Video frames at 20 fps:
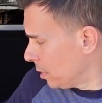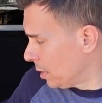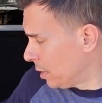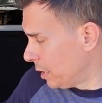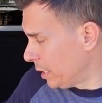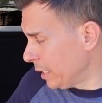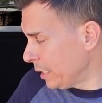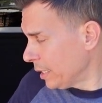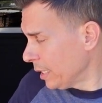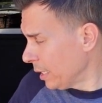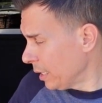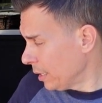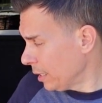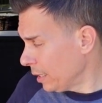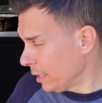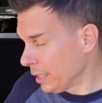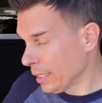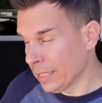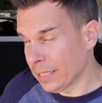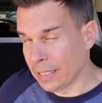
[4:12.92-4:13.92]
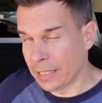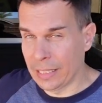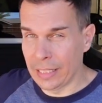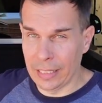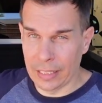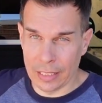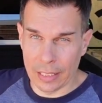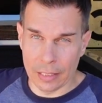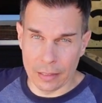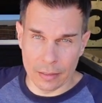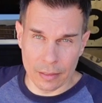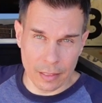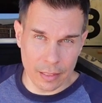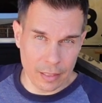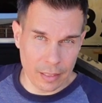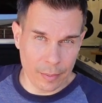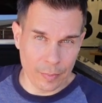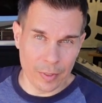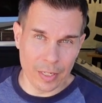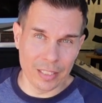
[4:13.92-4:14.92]
Decent. This is decent.
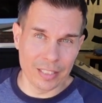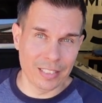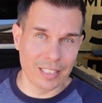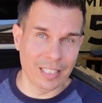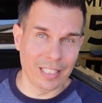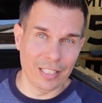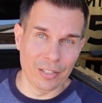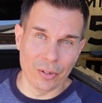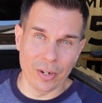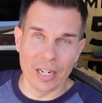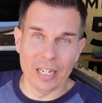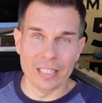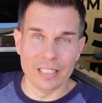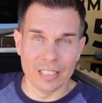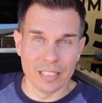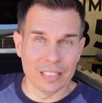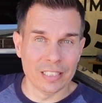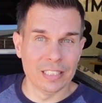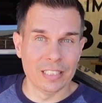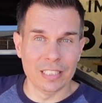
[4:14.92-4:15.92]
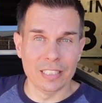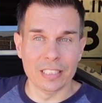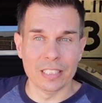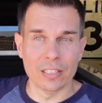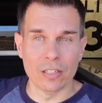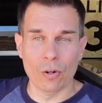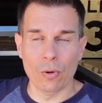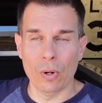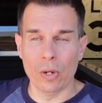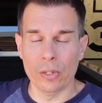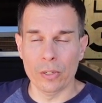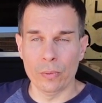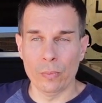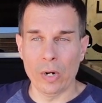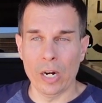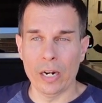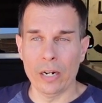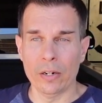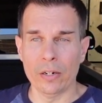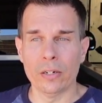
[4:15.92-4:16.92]
I'm not saying great. This is decent quality
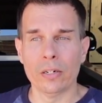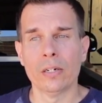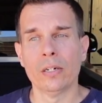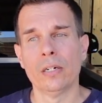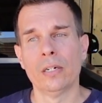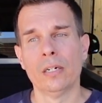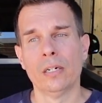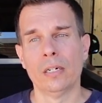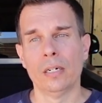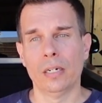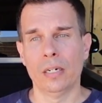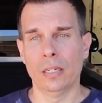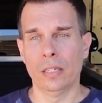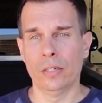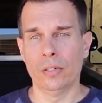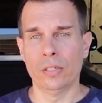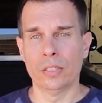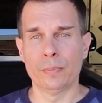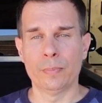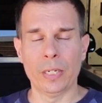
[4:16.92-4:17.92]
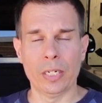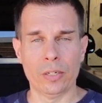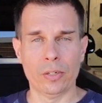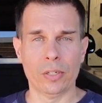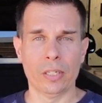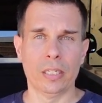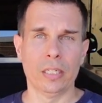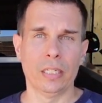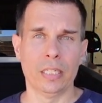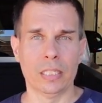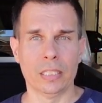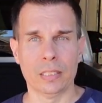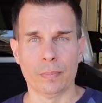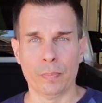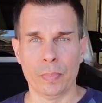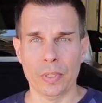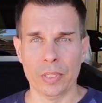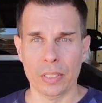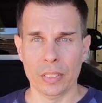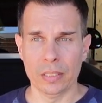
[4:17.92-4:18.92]
wire. There is better than this,
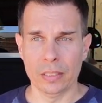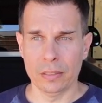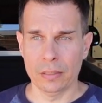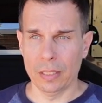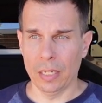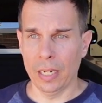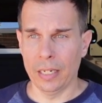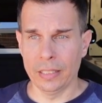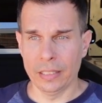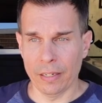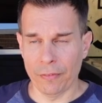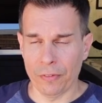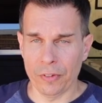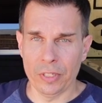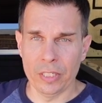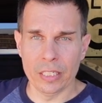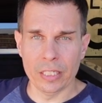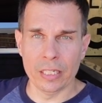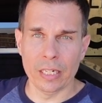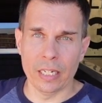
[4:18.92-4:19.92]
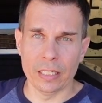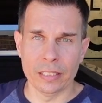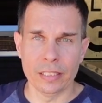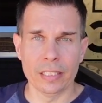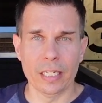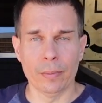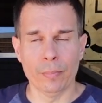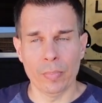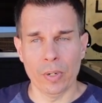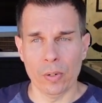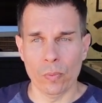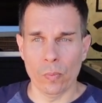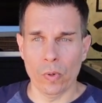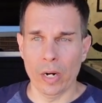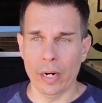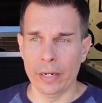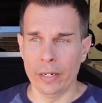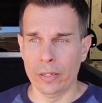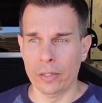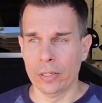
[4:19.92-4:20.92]
but I definitely did not skimp on
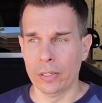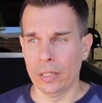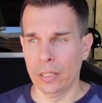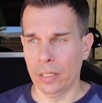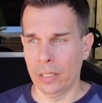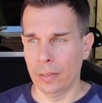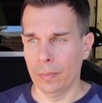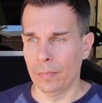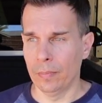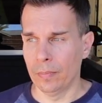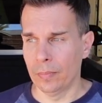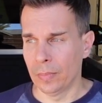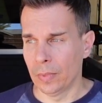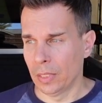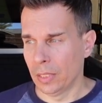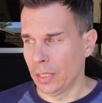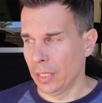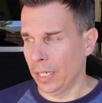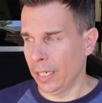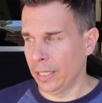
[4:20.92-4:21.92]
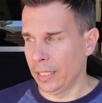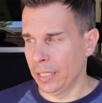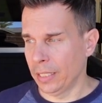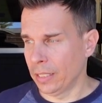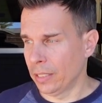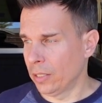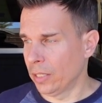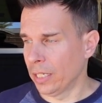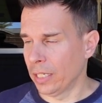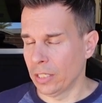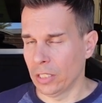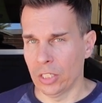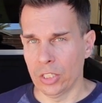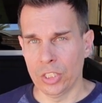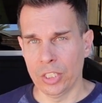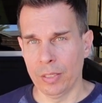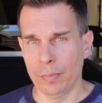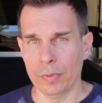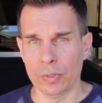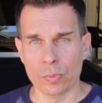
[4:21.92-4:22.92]
wire. I didn't get the
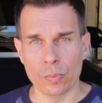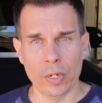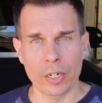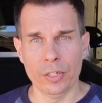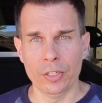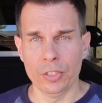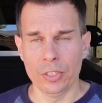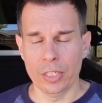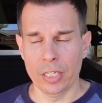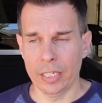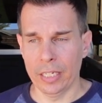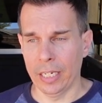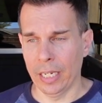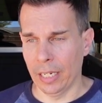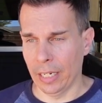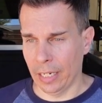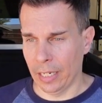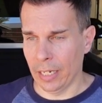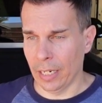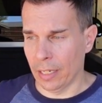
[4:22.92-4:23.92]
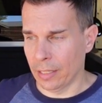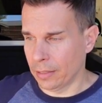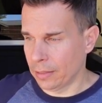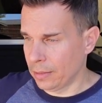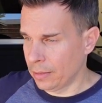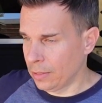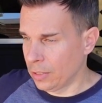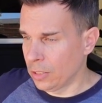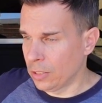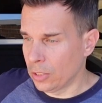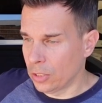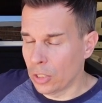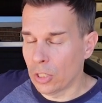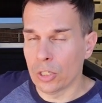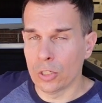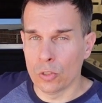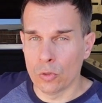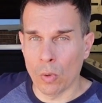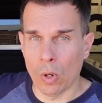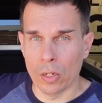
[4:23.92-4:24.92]
cheapest wire you can get. I got
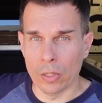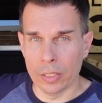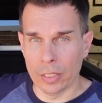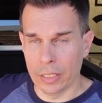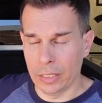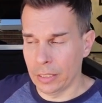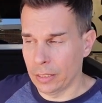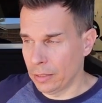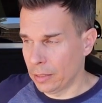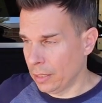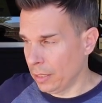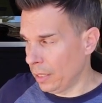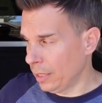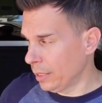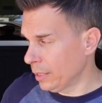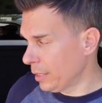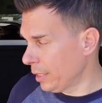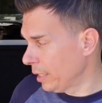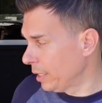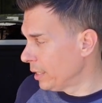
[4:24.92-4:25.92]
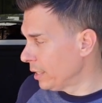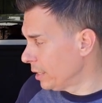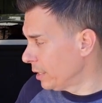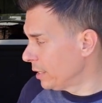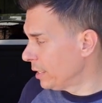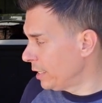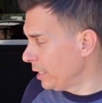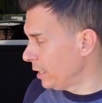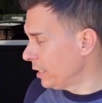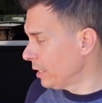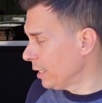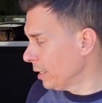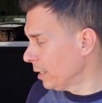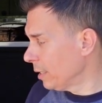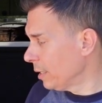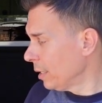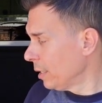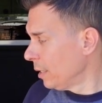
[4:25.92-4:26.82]
good quality. Like I said, this is decent.